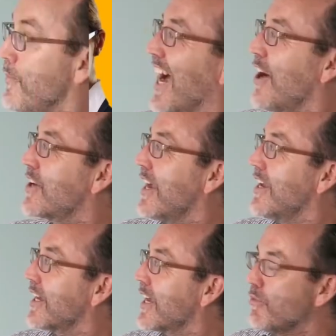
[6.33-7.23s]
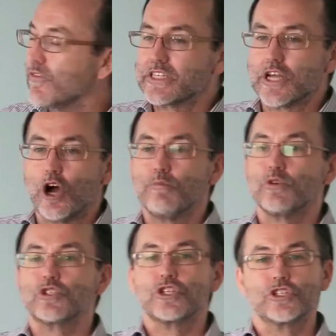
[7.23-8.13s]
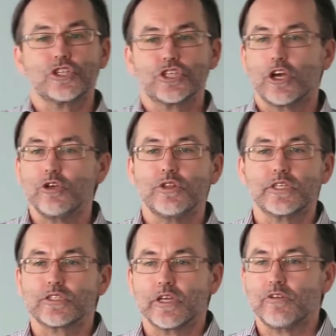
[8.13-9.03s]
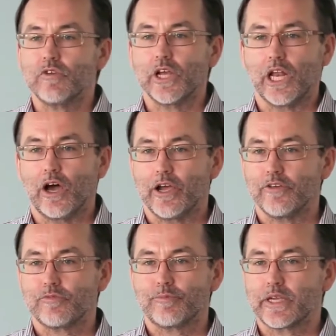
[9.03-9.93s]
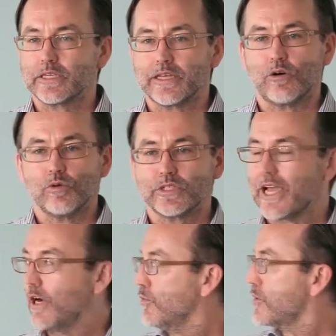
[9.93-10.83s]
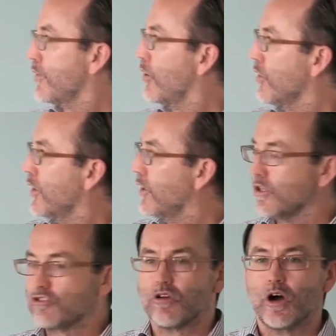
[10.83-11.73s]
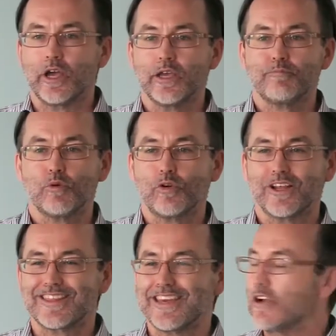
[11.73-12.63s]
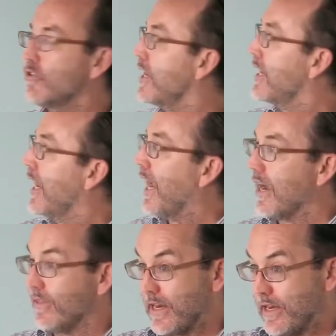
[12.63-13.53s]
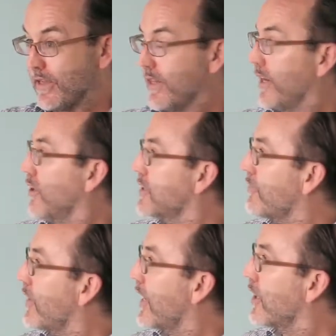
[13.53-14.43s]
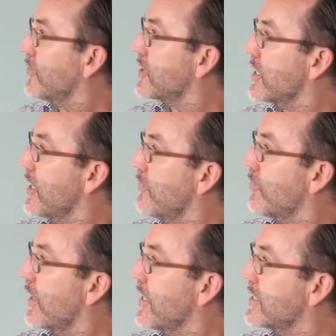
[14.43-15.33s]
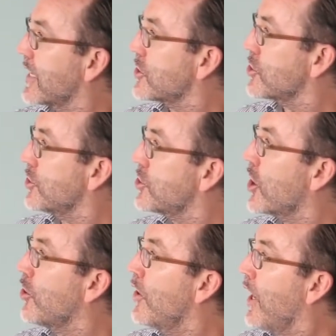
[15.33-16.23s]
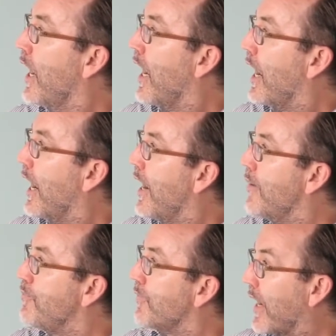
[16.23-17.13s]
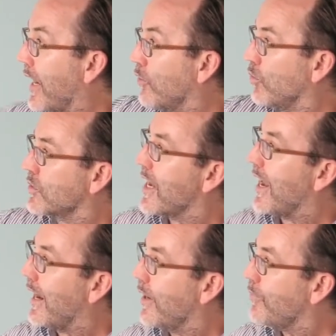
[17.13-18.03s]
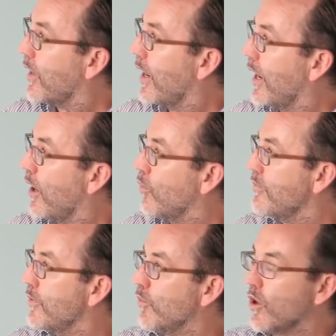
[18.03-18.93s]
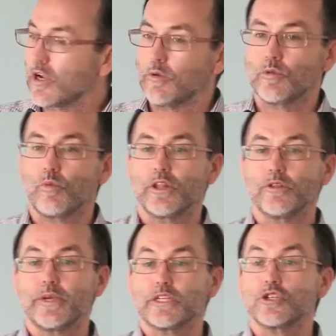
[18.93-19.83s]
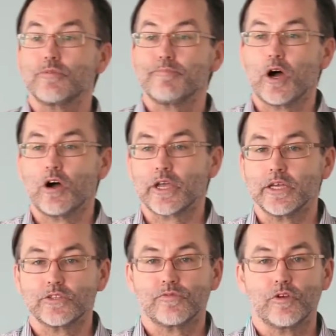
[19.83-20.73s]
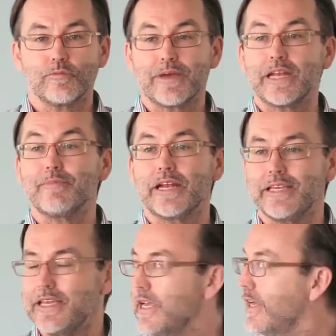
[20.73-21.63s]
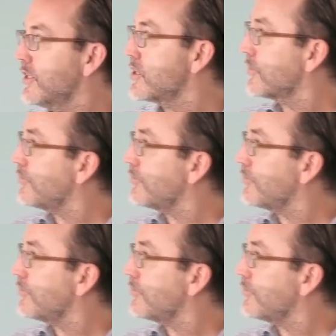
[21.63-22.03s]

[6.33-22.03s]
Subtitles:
Okay, a couple of examples just to show you this in real life, because that always helps beyond the dry, boring theory, and then I'll definitely hand over to Steve for his section. So at Altair, we've been working with one of the big supermarkets for many, many years.